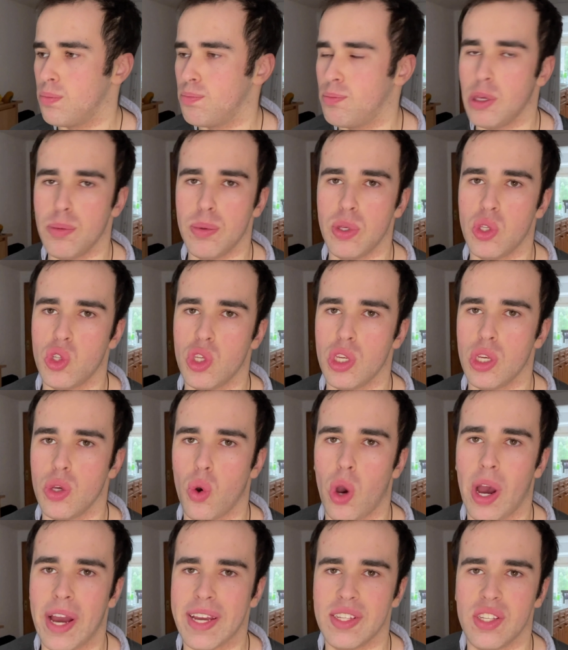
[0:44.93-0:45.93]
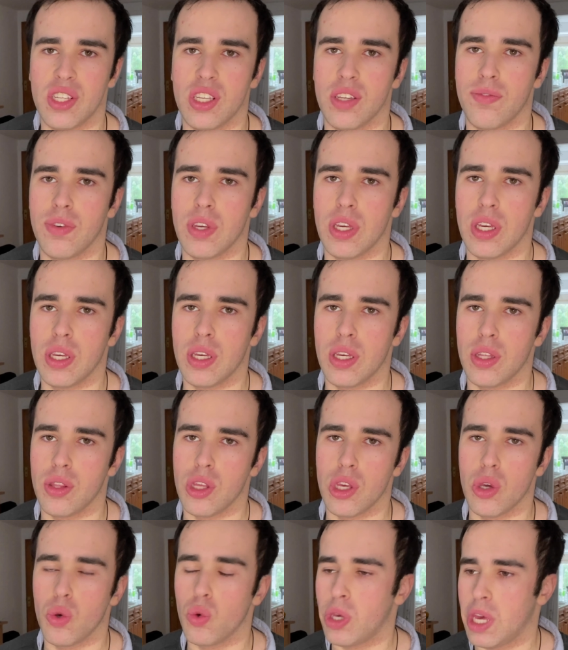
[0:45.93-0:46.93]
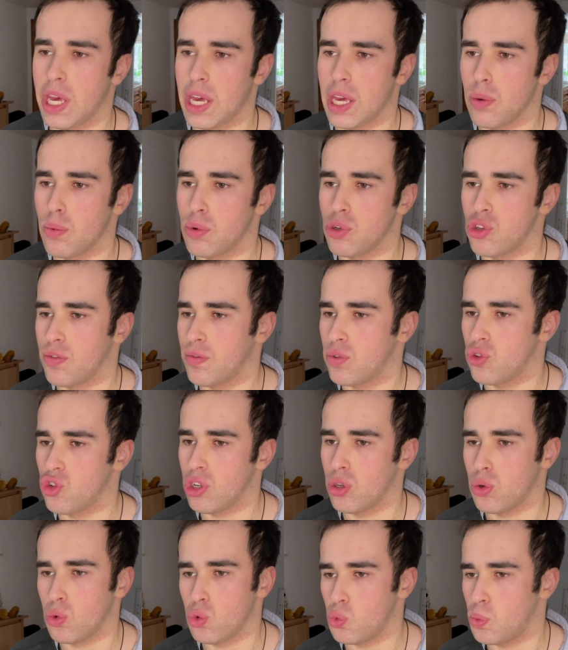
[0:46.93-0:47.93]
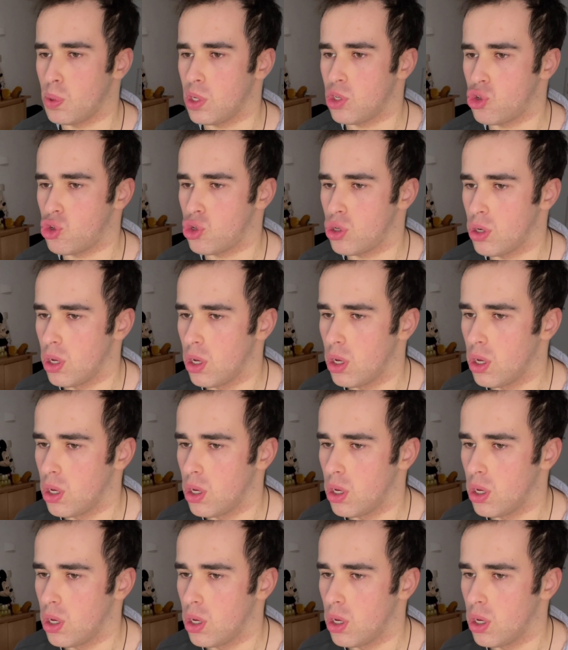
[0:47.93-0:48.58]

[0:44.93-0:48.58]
B B C or I T V in the U K, whichever channel's which.